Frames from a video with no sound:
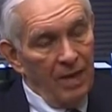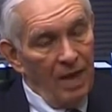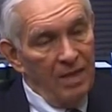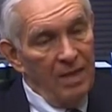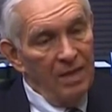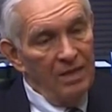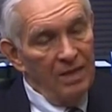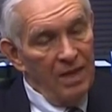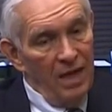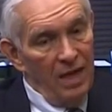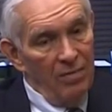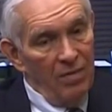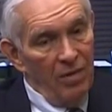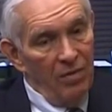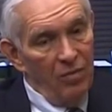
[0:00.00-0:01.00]
At that
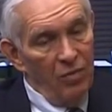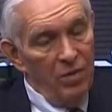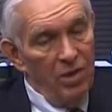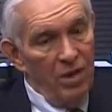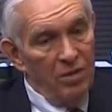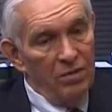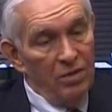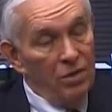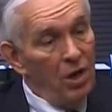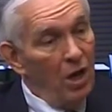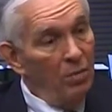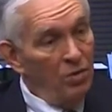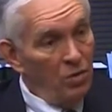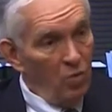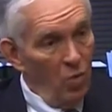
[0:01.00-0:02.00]
time, there were three others:
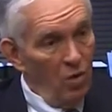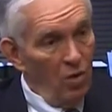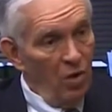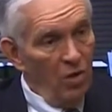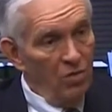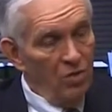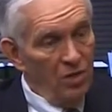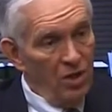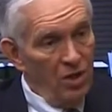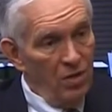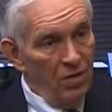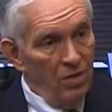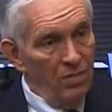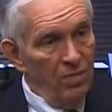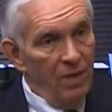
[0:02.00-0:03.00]
Thomas Wardlaw
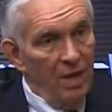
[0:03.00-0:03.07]
Steele,